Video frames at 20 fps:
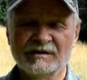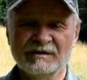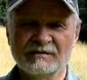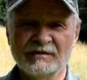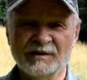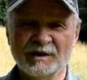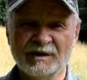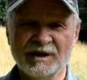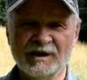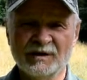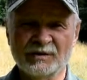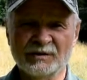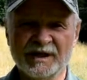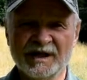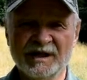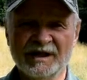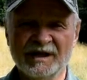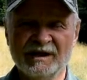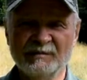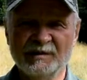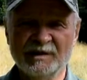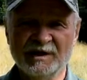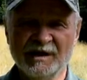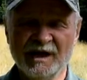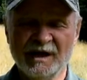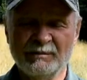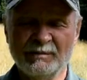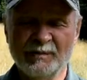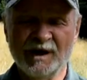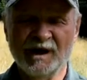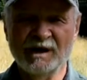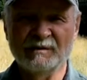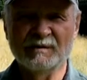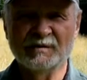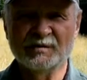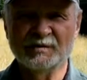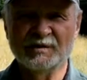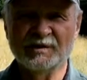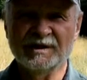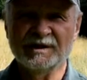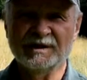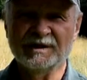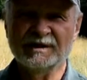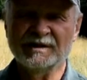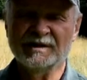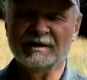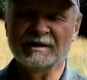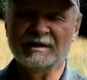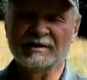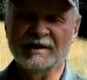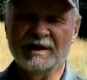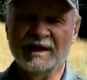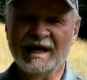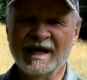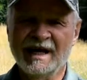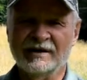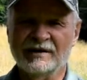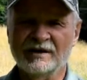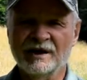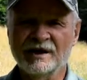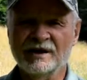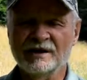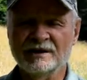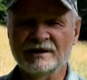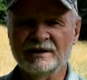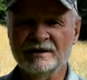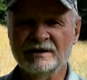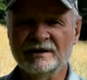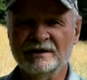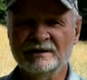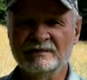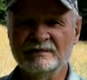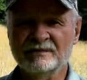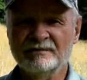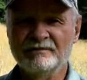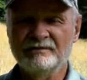for a long time, and he had problems with it, the line clogging up,